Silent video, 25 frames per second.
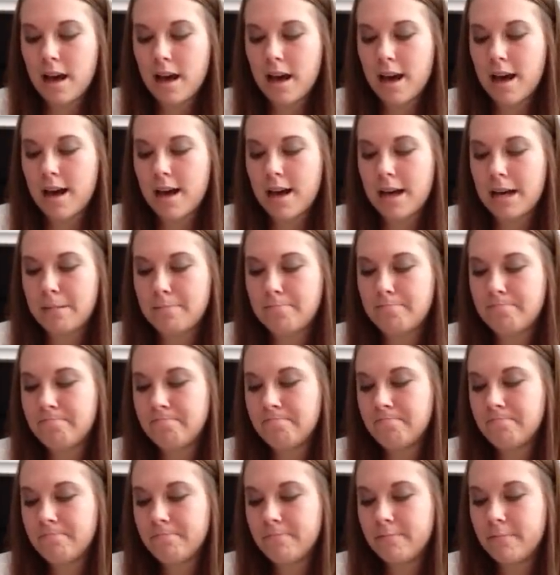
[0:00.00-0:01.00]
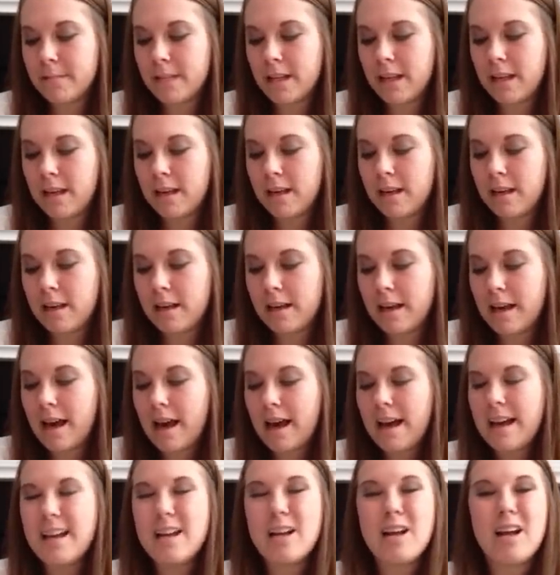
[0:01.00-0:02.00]
Um,
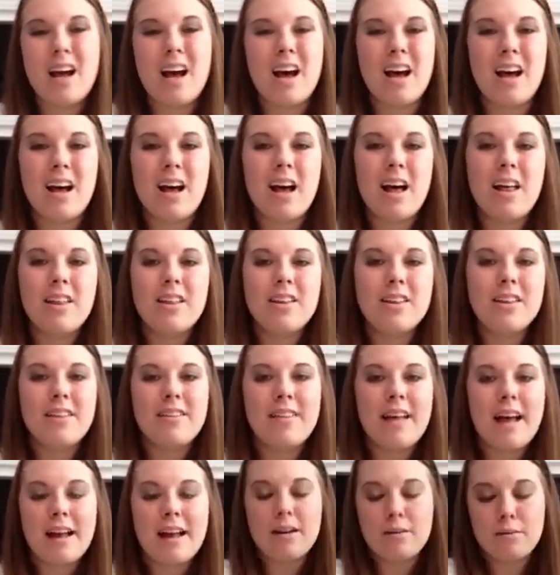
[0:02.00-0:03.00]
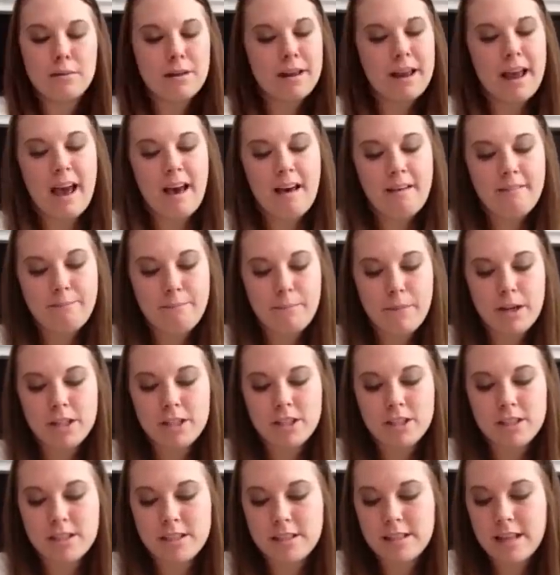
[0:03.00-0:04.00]
yeah, and other than I don't really have
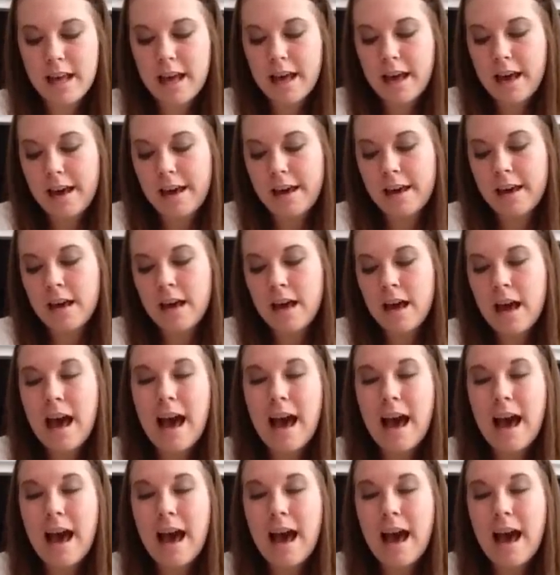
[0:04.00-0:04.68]
much to say.